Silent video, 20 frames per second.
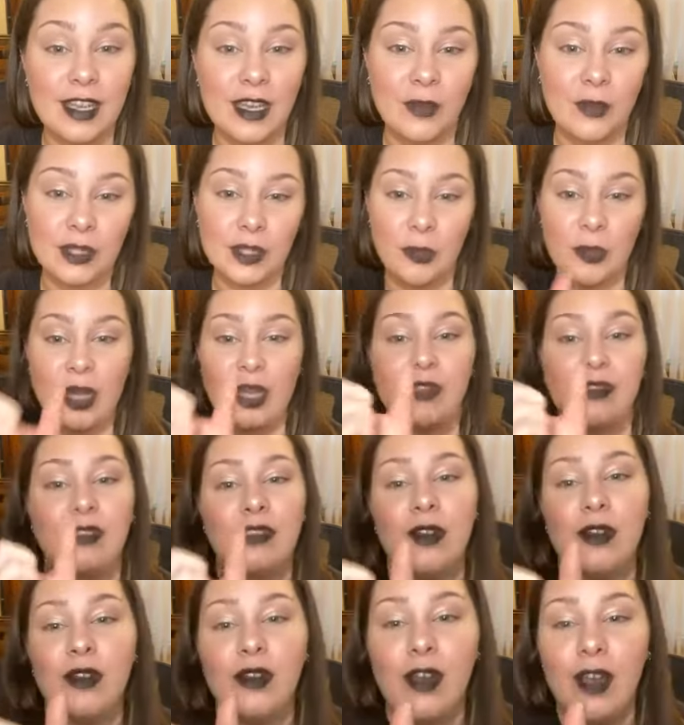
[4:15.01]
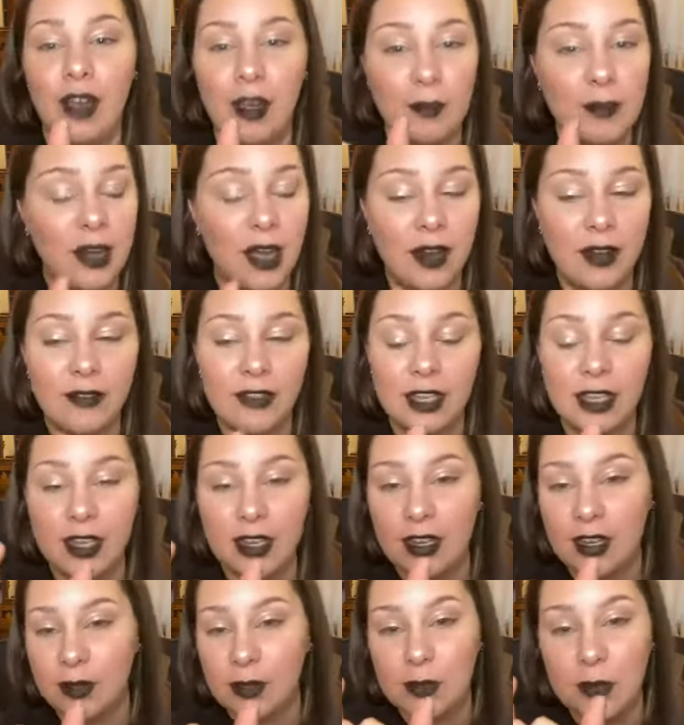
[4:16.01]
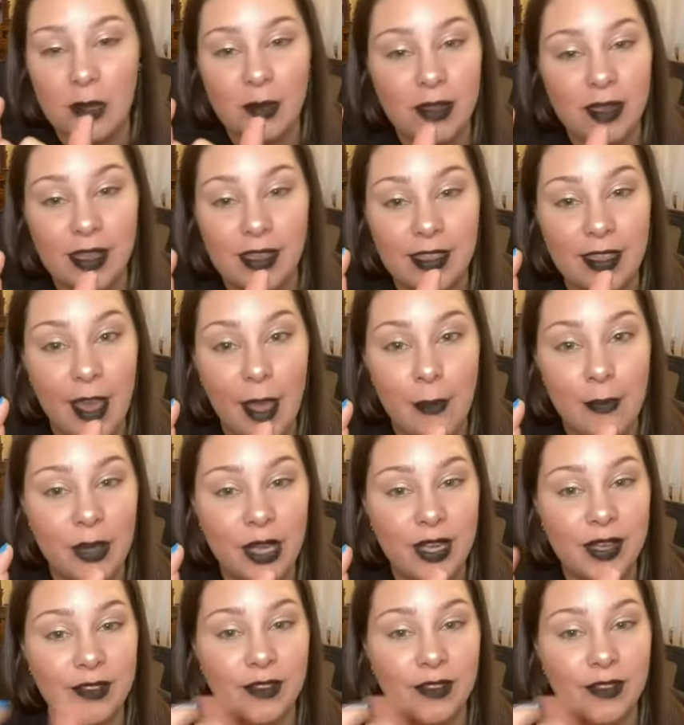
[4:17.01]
It was a pencil. I'm not even kidding. It was maybe, like, that big.